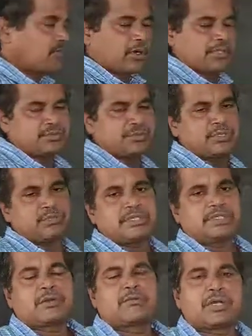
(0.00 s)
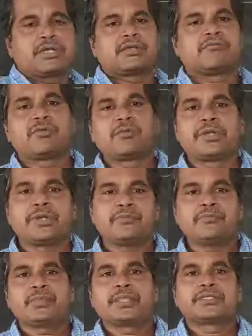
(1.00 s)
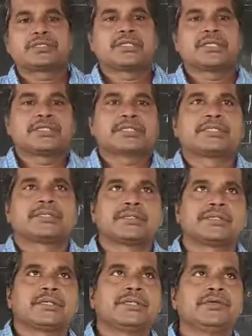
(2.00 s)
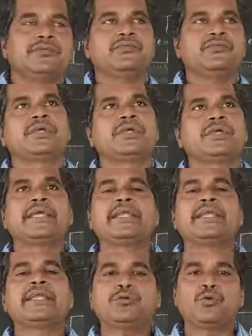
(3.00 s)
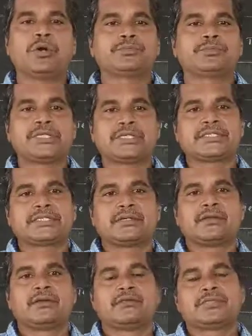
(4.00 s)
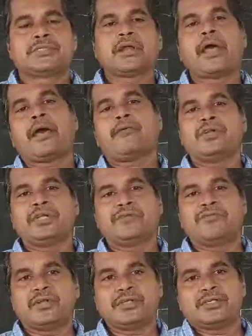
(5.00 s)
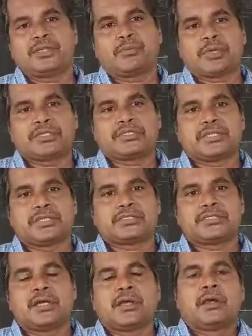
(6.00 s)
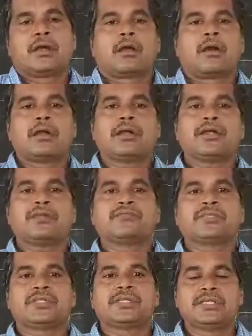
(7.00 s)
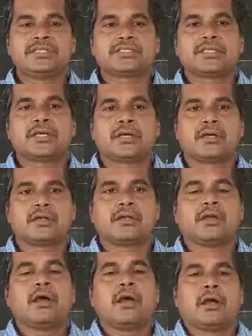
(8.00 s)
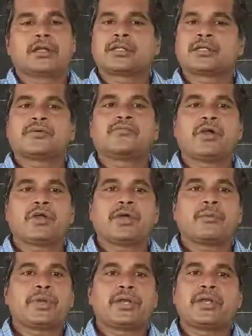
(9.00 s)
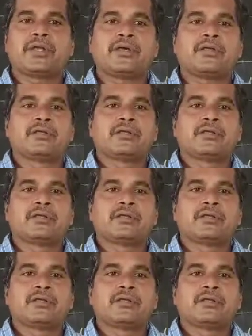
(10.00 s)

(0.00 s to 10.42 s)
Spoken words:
What is meant by thermal equilibrium state? If any two objects which are having different temperatures contact with each other, at that time what happened?